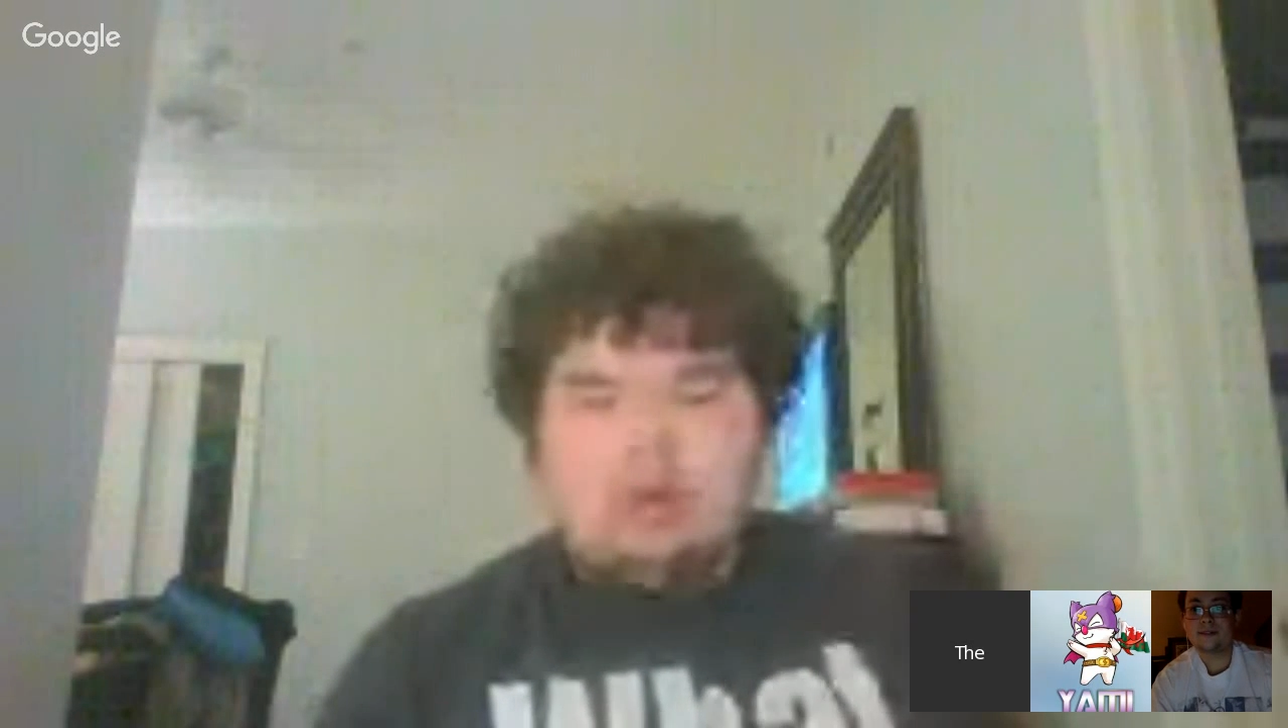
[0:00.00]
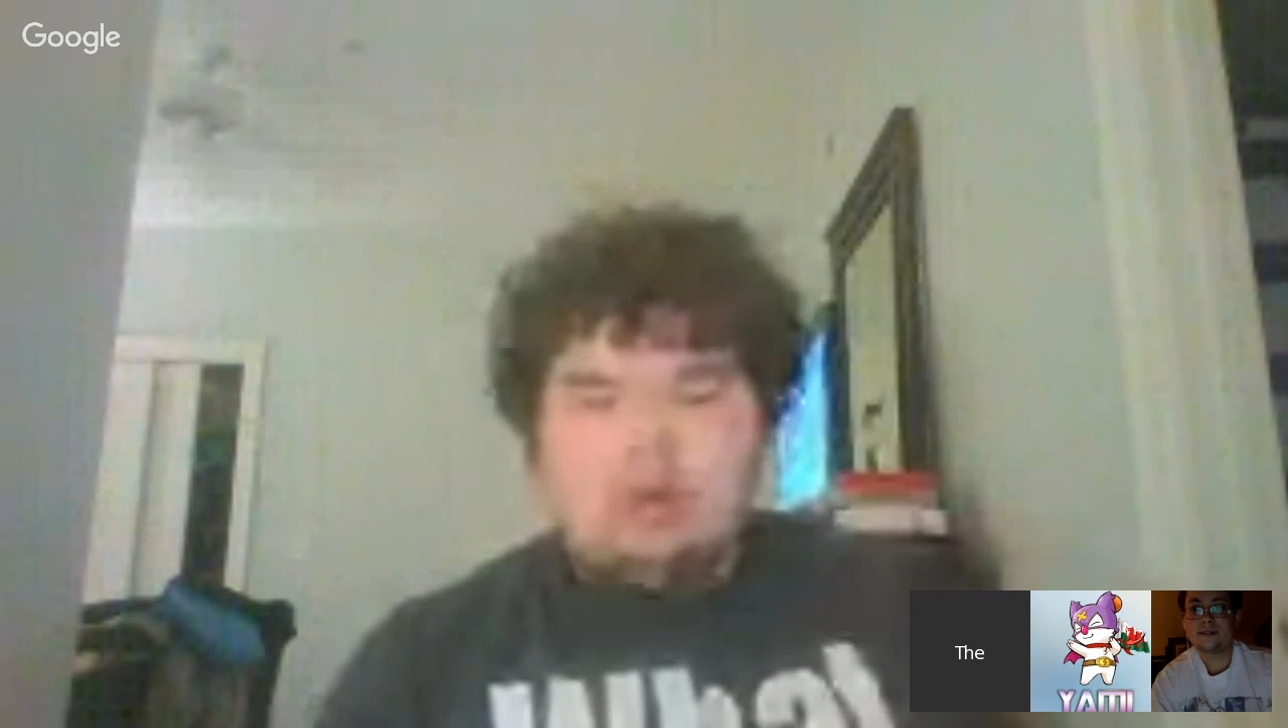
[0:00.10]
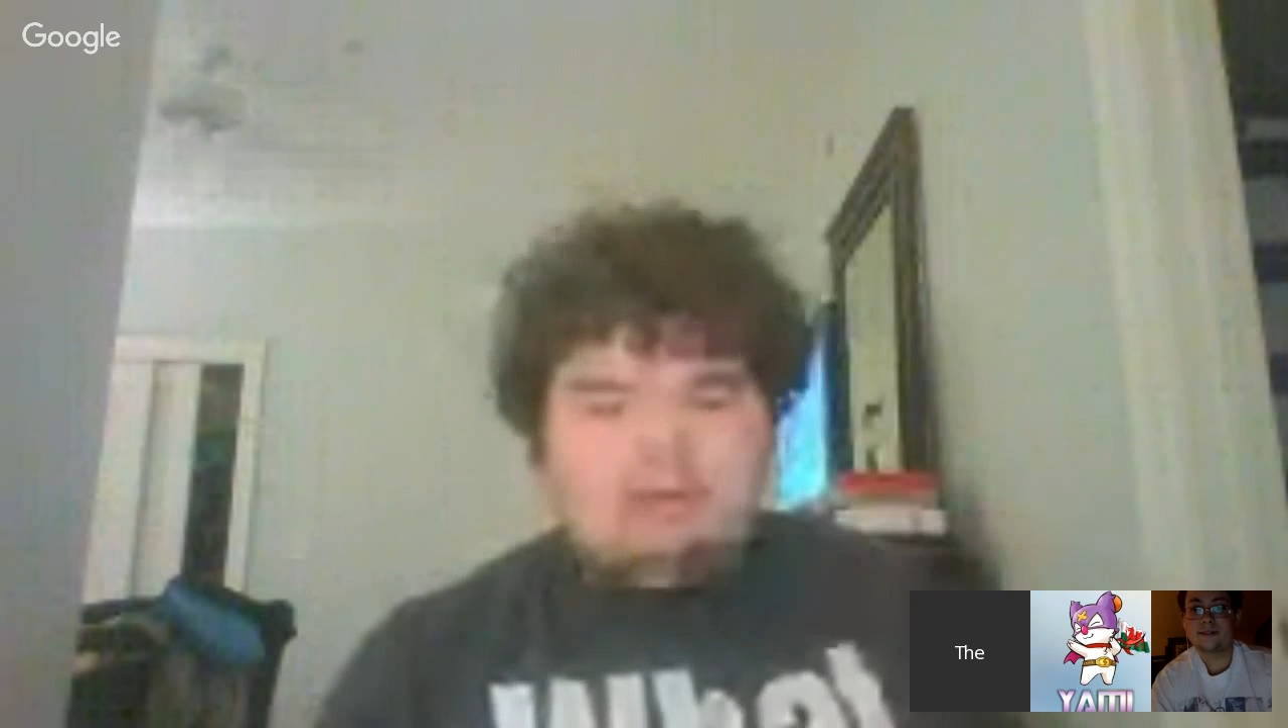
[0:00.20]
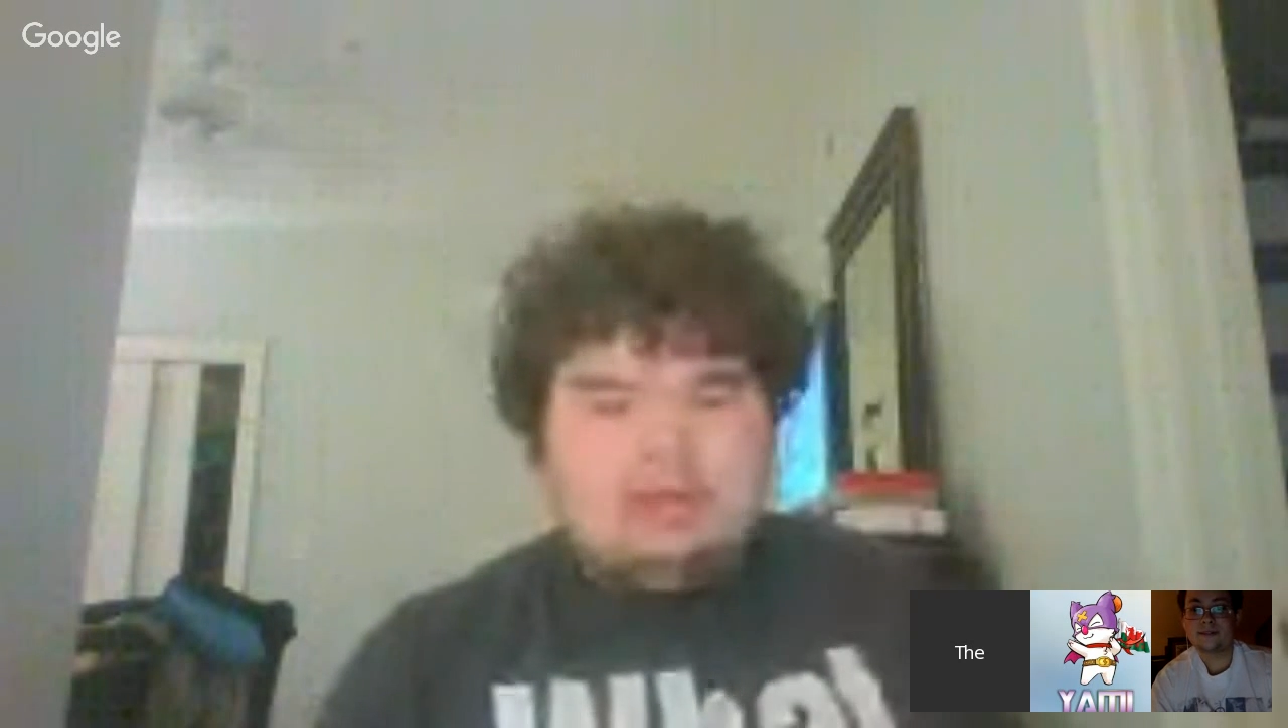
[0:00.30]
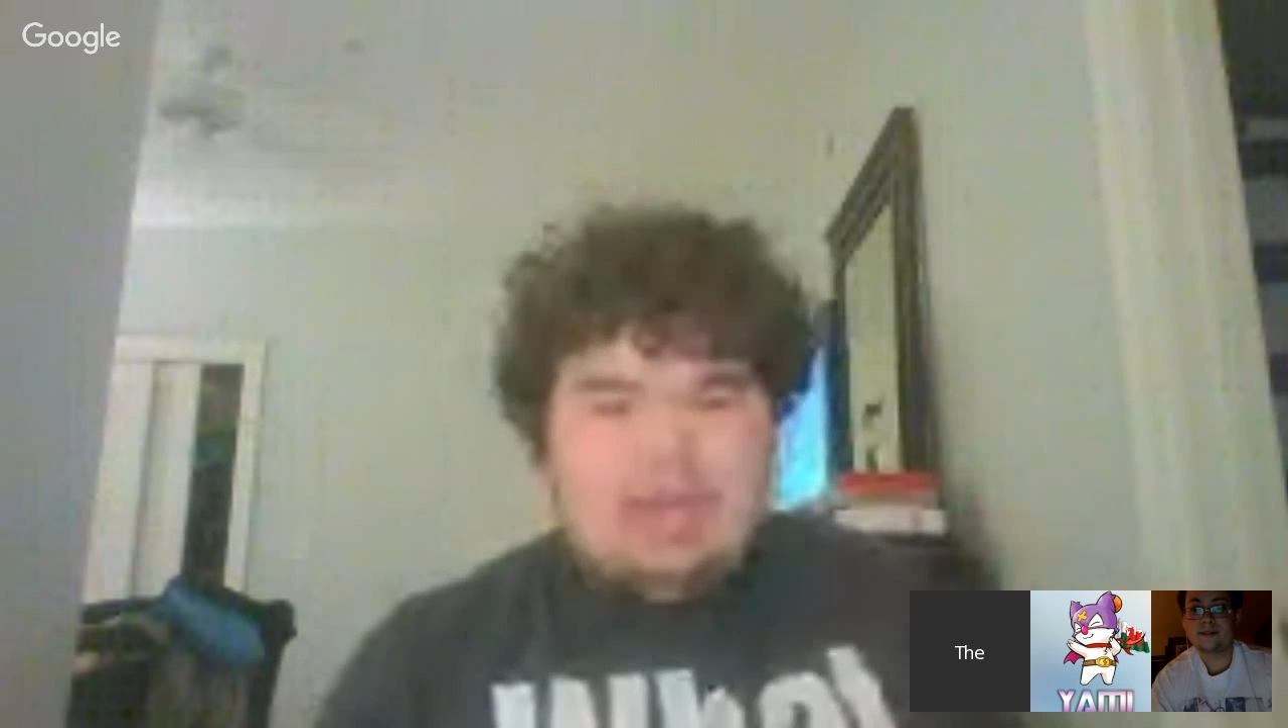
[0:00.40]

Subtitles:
of the